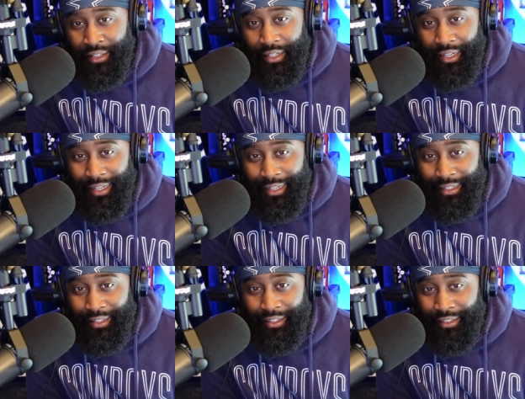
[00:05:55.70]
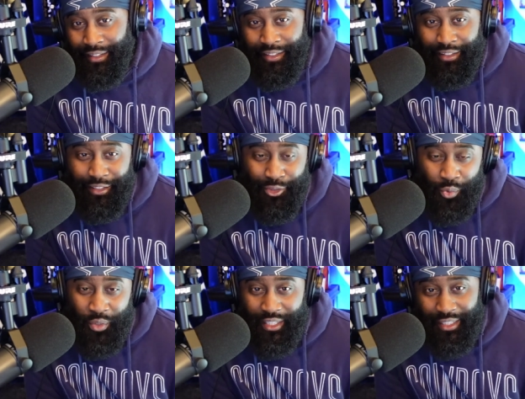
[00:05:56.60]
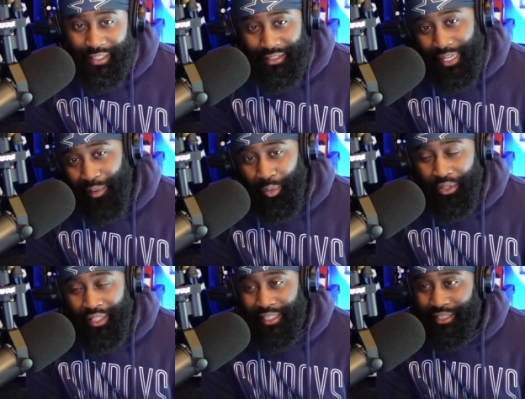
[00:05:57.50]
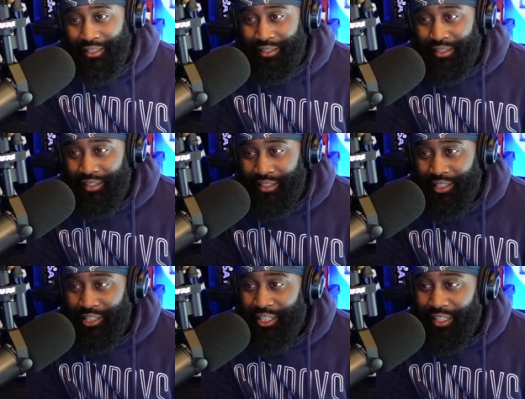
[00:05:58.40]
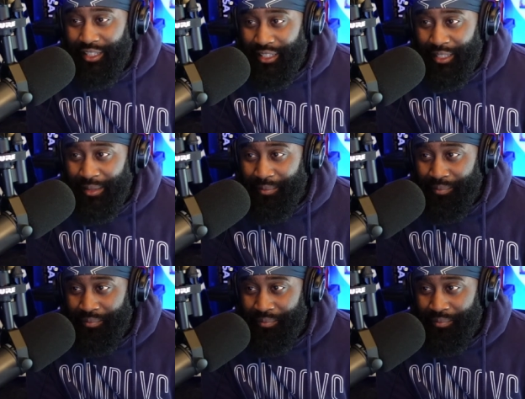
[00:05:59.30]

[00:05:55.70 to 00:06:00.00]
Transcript: And it is what it is, Cowboy Nation. Sean Lee.